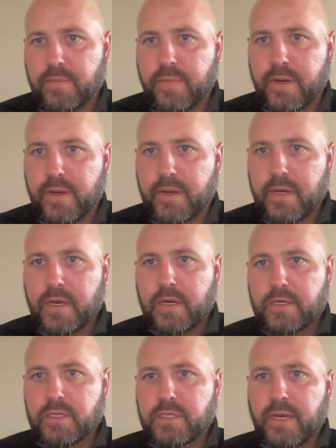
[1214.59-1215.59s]
But
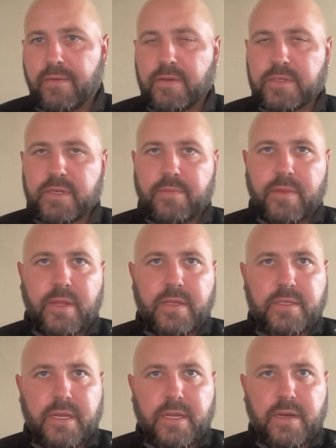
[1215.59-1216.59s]
just having something
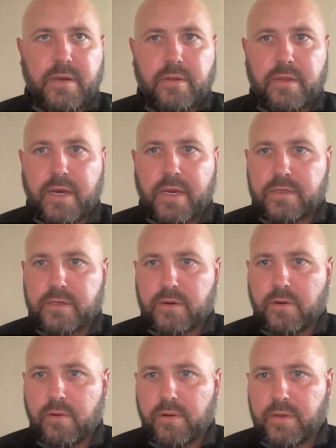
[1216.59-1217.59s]
that's going to get your legs, your
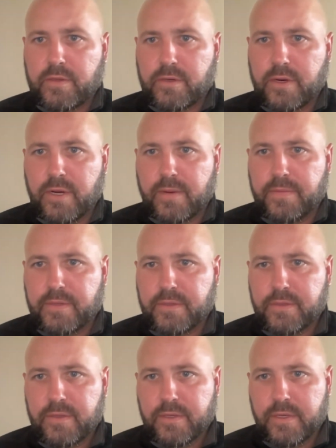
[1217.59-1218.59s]
groins, your
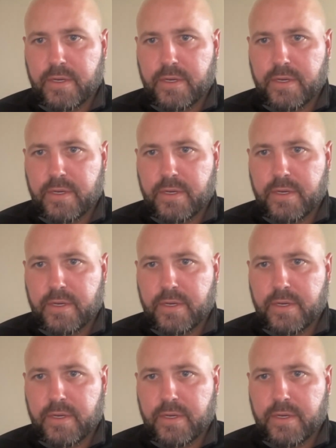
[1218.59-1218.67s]
hips,